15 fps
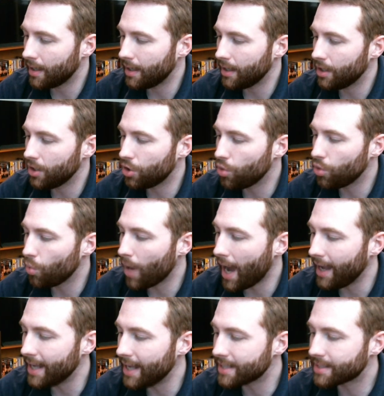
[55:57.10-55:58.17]

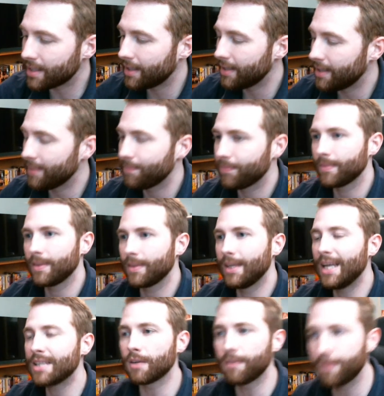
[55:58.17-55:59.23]
it's a